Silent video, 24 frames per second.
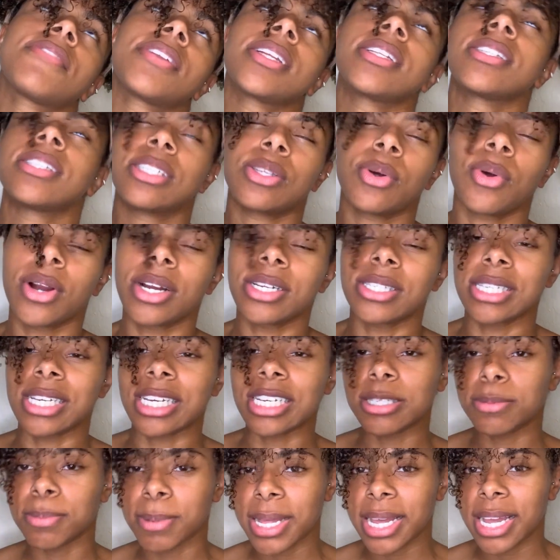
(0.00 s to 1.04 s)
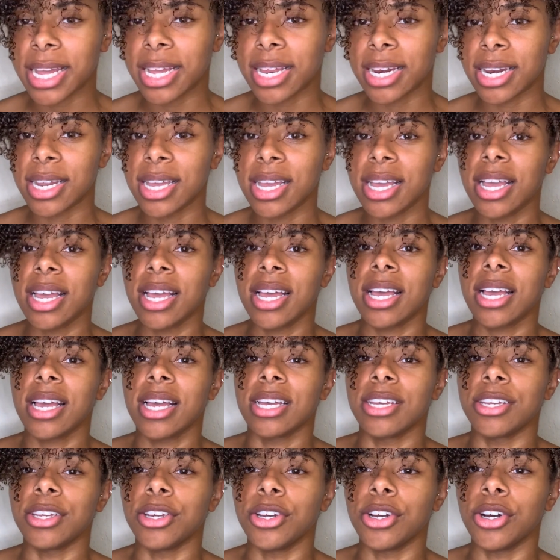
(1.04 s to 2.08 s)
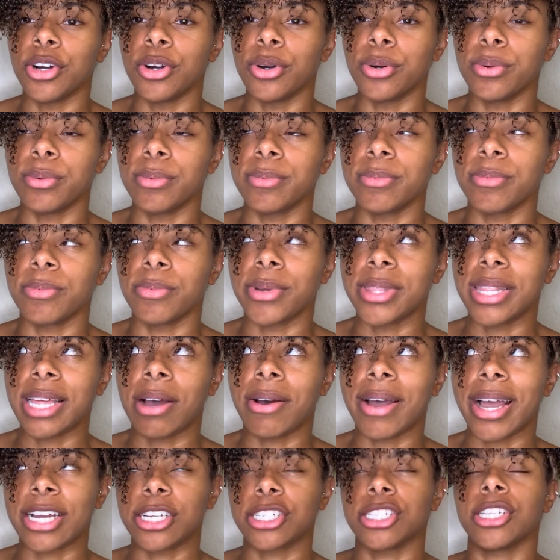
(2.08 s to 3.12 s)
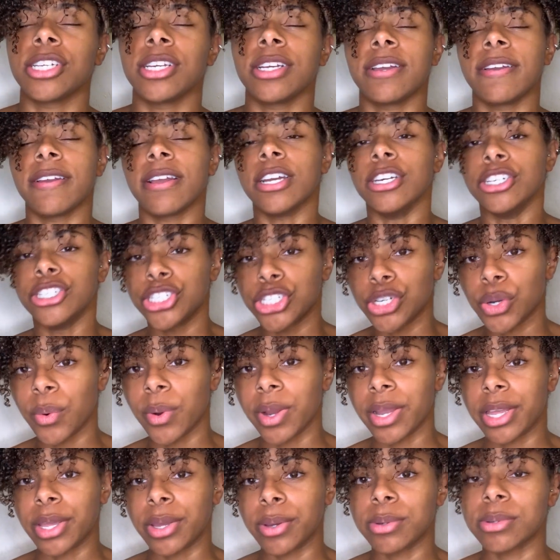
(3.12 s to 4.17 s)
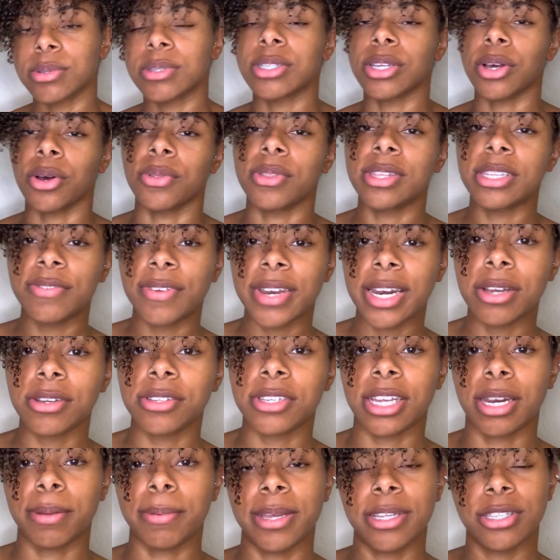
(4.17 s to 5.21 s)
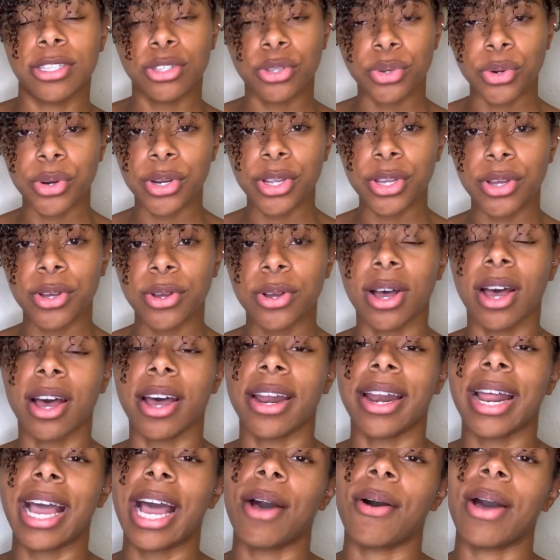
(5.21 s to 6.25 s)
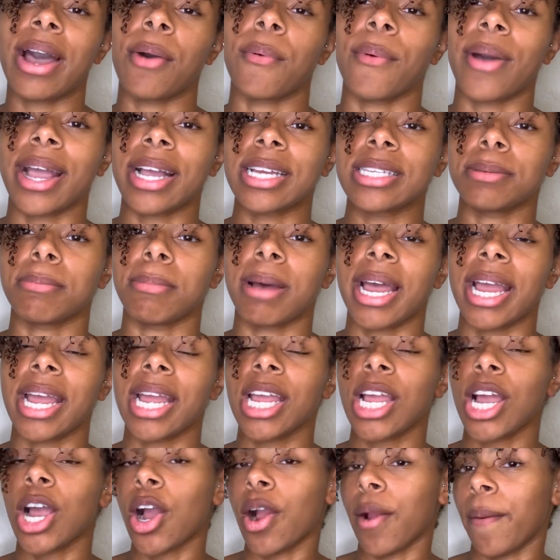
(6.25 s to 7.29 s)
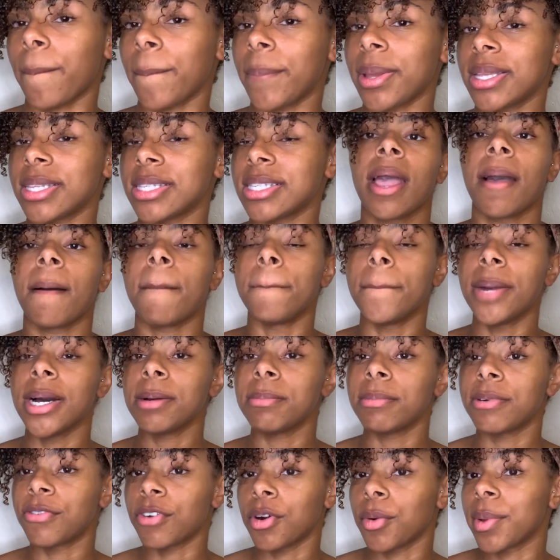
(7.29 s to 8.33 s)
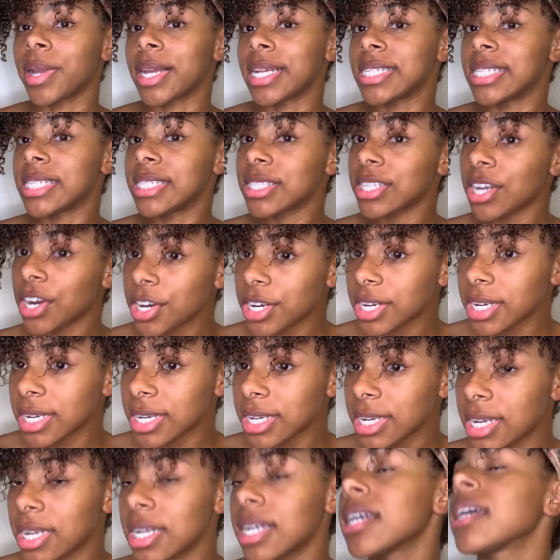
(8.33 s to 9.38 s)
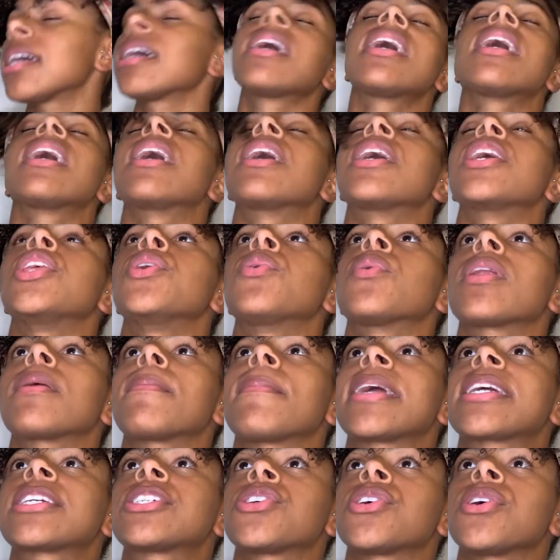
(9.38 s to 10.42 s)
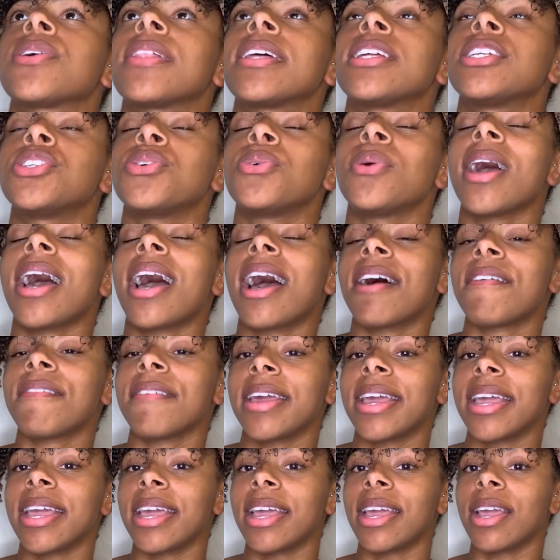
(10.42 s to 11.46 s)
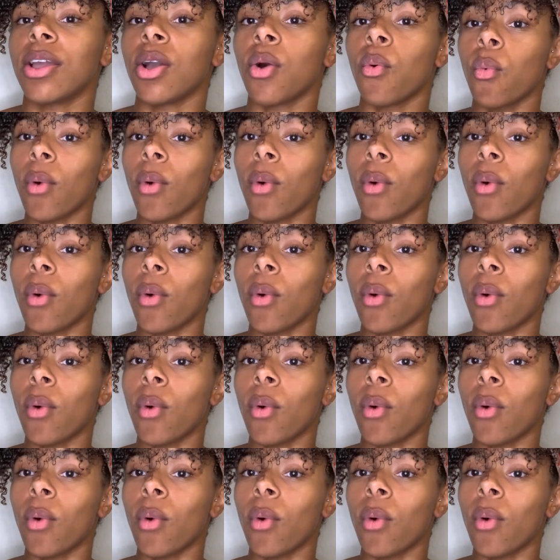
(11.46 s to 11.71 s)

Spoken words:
and it's so hard to explain, you know, without actually showing you. So this video is gonna be a tutorial on how I wax my armpits. But before we get started, you wanna make sure that you have a